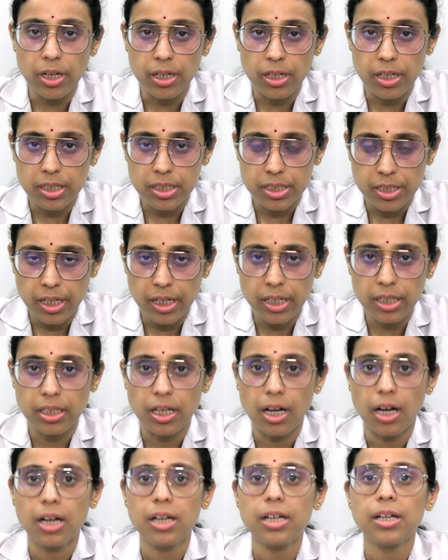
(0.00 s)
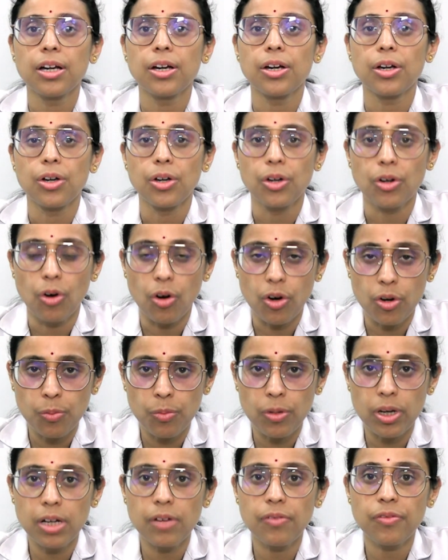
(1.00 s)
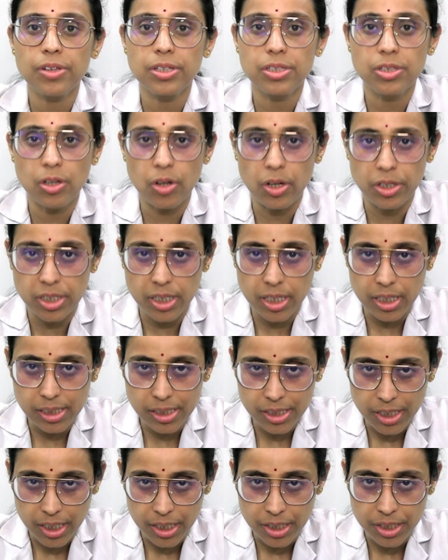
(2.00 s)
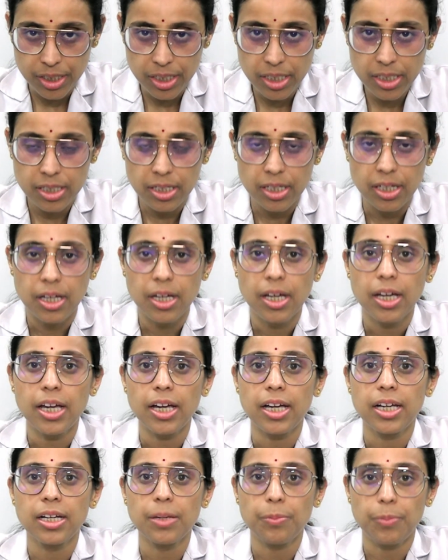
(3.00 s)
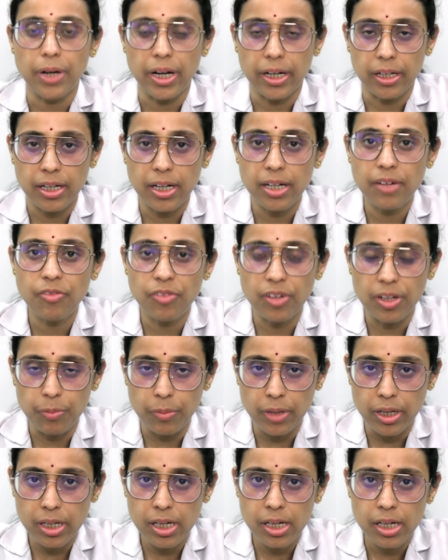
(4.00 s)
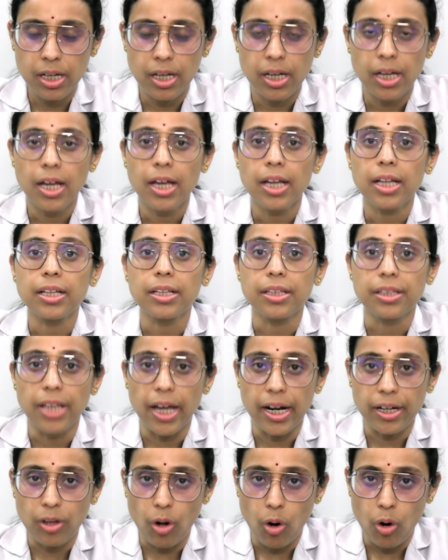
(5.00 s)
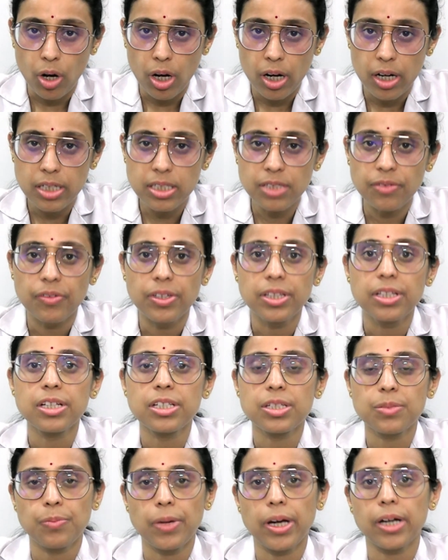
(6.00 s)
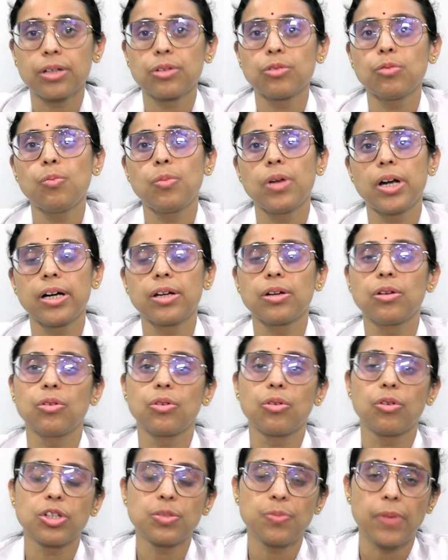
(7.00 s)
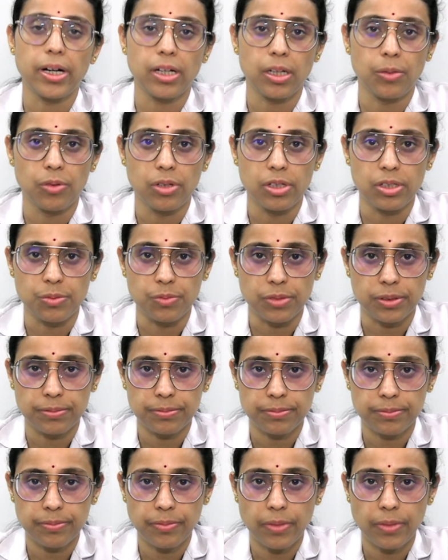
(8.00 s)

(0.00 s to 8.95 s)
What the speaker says: to understand the normal physiological changes in a pregnant female that occurs with respect to blood glucose metabolism.